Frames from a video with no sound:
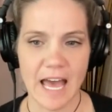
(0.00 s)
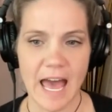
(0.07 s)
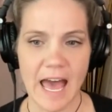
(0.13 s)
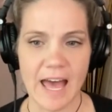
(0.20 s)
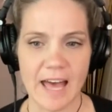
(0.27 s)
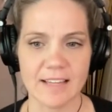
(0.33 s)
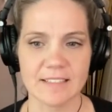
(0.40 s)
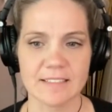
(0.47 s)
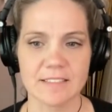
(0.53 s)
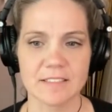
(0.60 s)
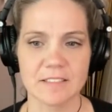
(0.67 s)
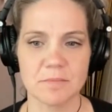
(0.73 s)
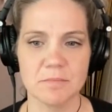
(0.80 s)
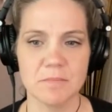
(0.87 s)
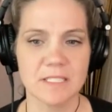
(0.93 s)
as
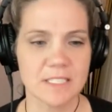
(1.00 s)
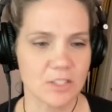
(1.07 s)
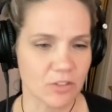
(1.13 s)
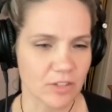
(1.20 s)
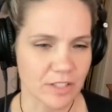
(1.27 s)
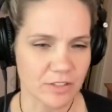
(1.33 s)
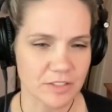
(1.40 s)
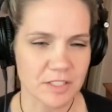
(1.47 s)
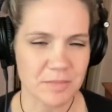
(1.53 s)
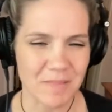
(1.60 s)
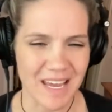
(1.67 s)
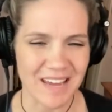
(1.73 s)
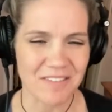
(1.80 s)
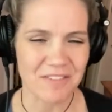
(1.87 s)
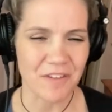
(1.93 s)
material to
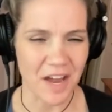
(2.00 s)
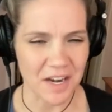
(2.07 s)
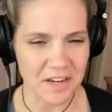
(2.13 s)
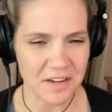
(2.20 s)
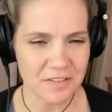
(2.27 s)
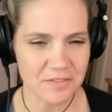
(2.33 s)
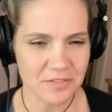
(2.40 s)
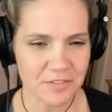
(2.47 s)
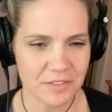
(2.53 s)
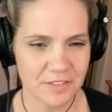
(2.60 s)
make fun of?